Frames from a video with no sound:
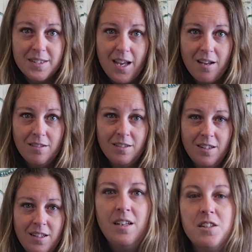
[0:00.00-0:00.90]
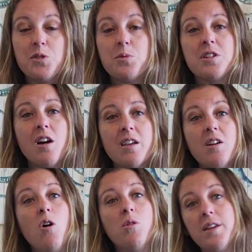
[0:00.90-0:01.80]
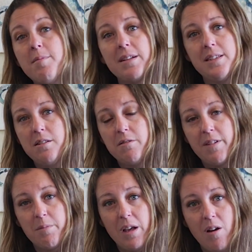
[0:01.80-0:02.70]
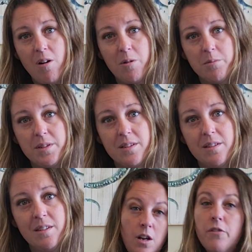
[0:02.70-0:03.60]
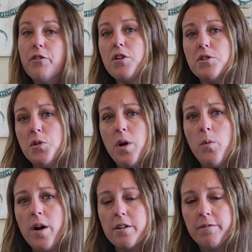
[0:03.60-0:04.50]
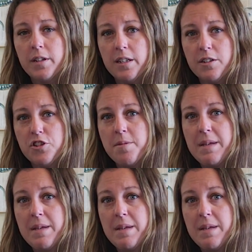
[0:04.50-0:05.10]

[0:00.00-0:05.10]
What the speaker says: sale. So we're talking only about single family homes. For those who want water footage, the